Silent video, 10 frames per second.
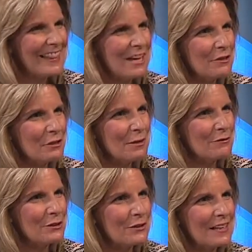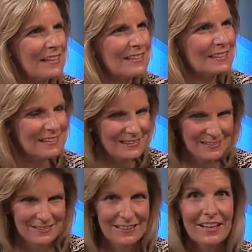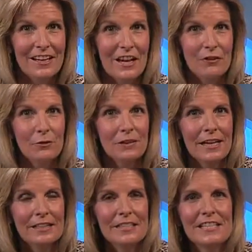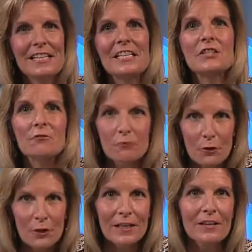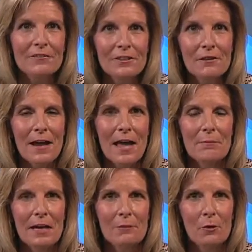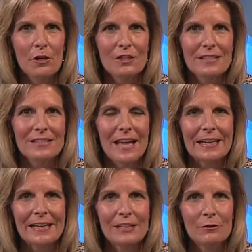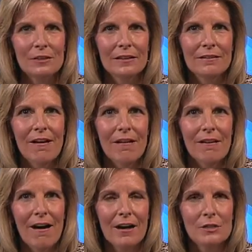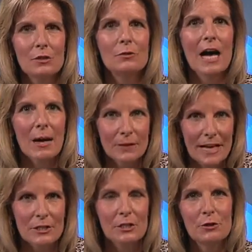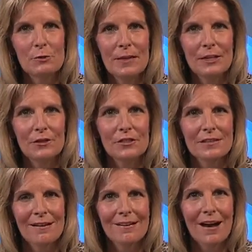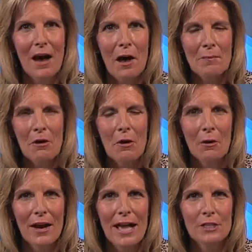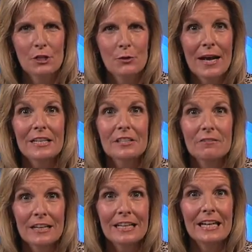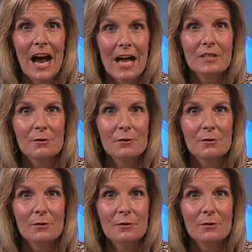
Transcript: Thank you so much for joining us. Thank you so much. If you would like to see this full interview and many more just like it, you can log on to ComcastNewsmakers.com or head to Xfinity On